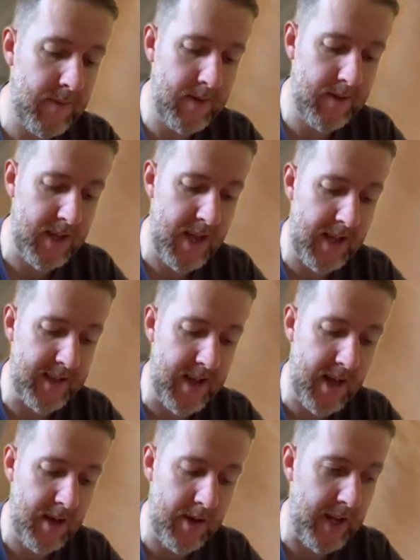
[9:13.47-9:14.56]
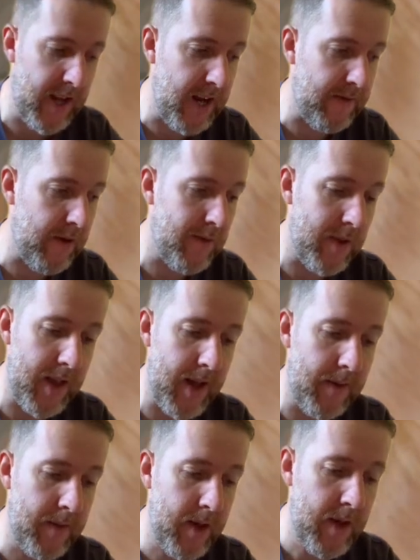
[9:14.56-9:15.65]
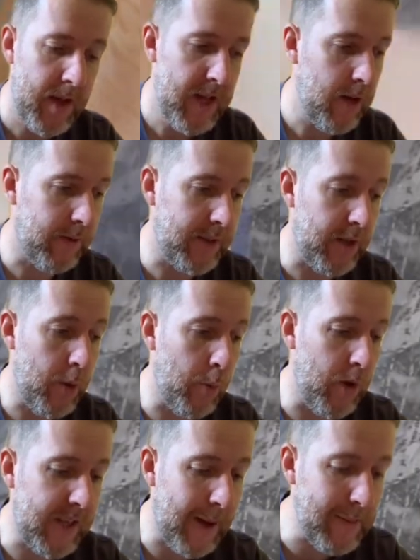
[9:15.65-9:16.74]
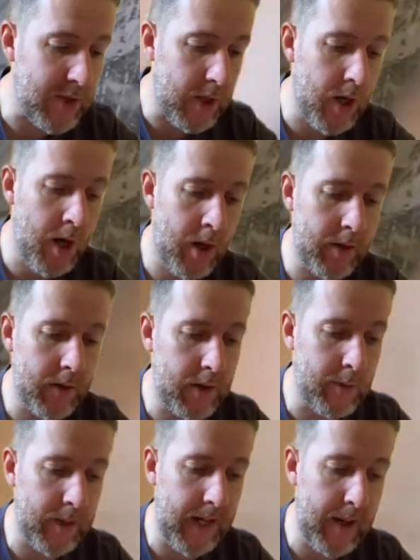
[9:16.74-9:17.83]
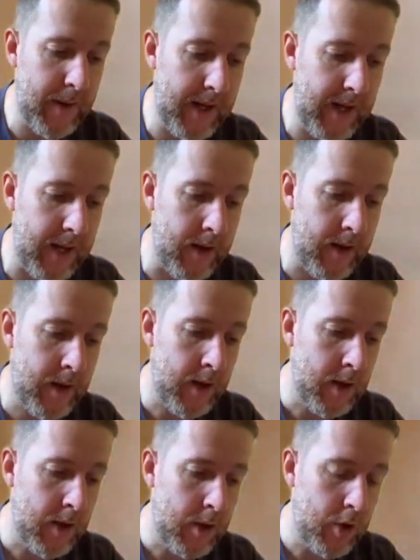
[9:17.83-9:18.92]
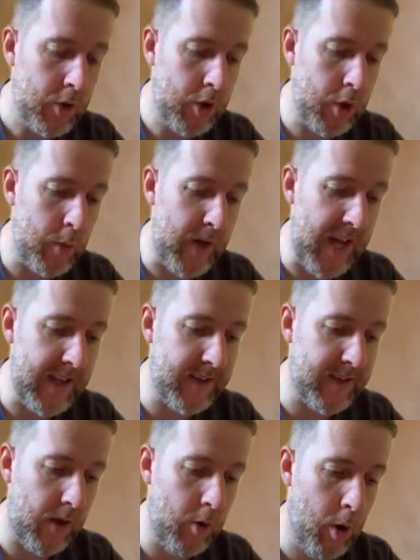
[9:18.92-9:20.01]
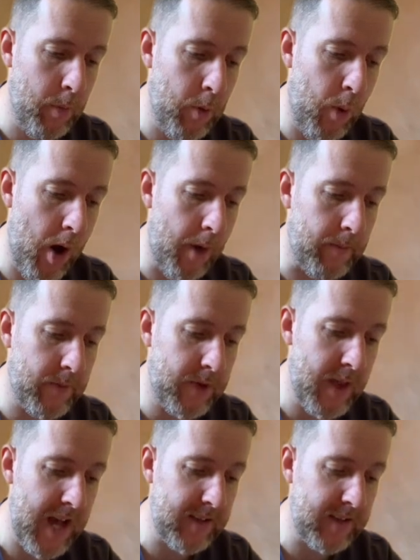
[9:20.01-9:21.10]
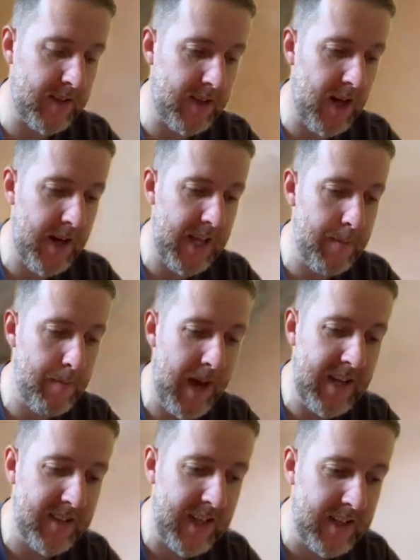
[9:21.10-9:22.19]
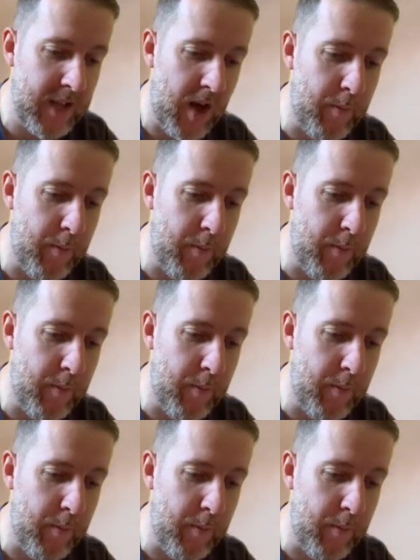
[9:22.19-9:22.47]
See, that's it. I can't get it any further than that. And obviously I don't want to damage the card, so we'll get it back in to its normal one. So that's kind of your basic stuff.